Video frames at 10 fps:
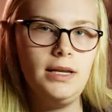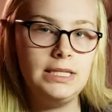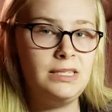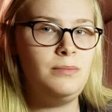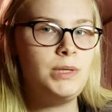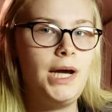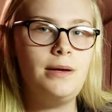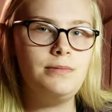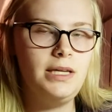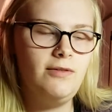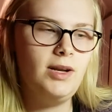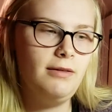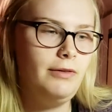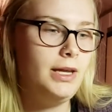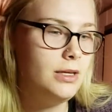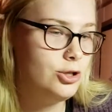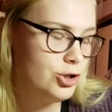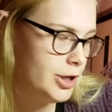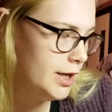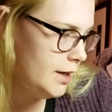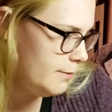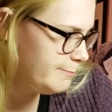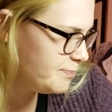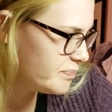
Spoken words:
and sometimes even if it is treated.